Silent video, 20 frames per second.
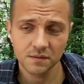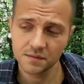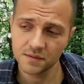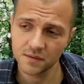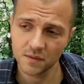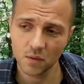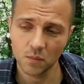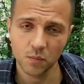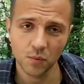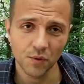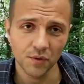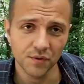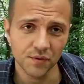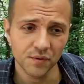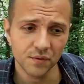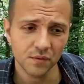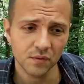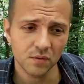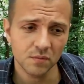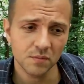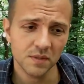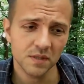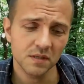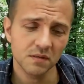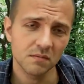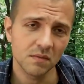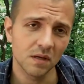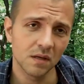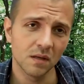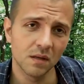0.2
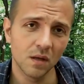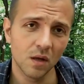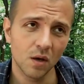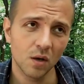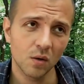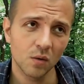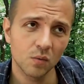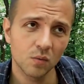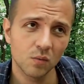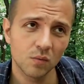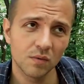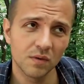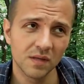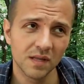lumen, a low,